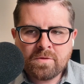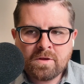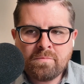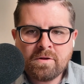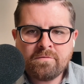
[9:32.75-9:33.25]
a
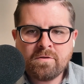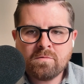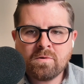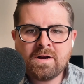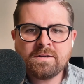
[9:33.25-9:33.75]
bit of a
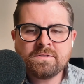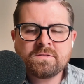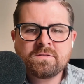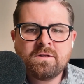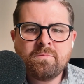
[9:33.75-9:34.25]

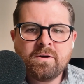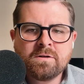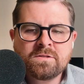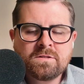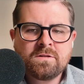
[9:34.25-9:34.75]
rise
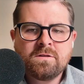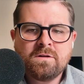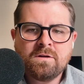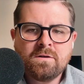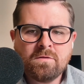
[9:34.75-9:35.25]
amongst
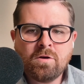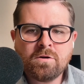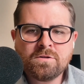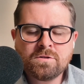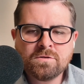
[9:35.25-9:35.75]
uh,
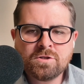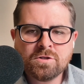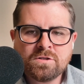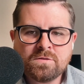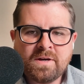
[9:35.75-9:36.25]
larger
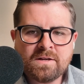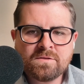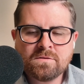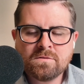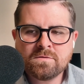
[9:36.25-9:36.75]
church
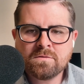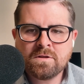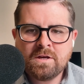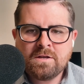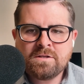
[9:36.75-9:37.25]
pastors or
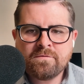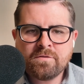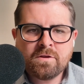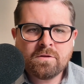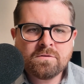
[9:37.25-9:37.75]
different
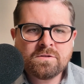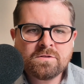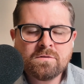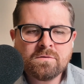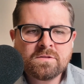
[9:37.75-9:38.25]
mm-hmm. theologians
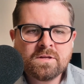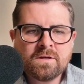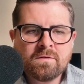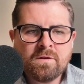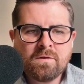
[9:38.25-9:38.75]
mm -hmm. who are
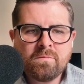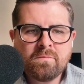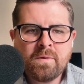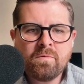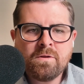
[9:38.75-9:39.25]
saying, you know,
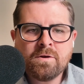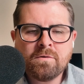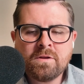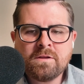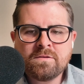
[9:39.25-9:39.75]
maybe we don't
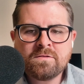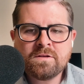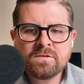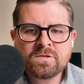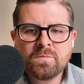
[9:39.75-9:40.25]
need to
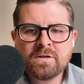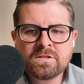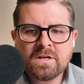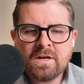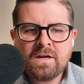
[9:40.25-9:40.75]
teach so much
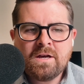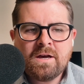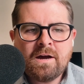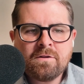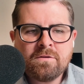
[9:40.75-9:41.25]

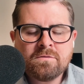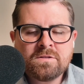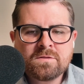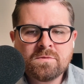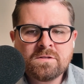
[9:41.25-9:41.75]
out of the Old
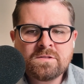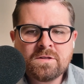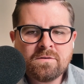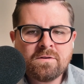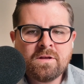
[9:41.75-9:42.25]
Testament. Is
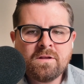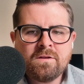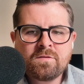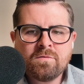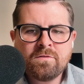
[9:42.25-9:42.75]
there any
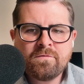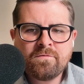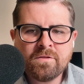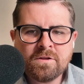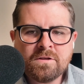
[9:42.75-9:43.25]
sort of
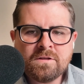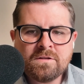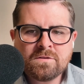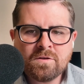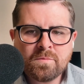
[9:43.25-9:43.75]
validity
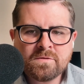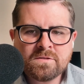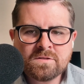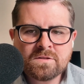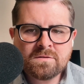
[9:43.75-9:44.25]
to their
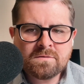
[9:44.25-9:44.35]
position?